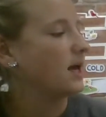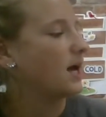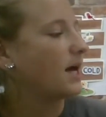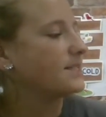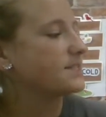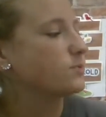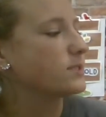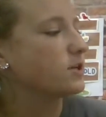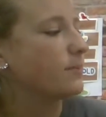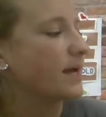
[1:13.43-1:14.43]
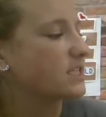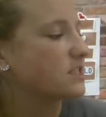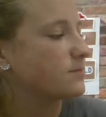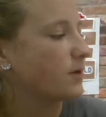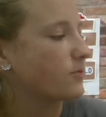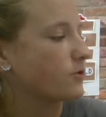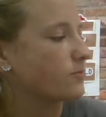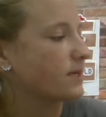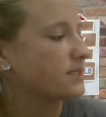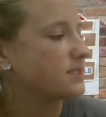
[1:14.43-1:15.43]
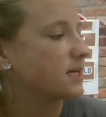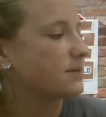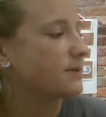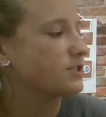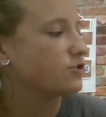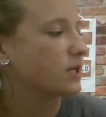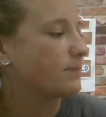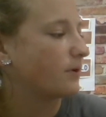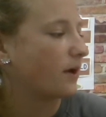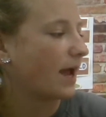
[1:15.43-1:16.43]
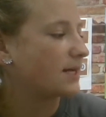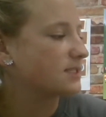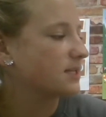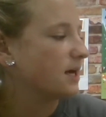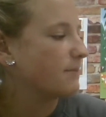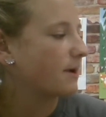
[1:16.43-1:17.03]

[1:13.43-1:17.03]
I swizzle back to my room and tuck my zookeeper hat,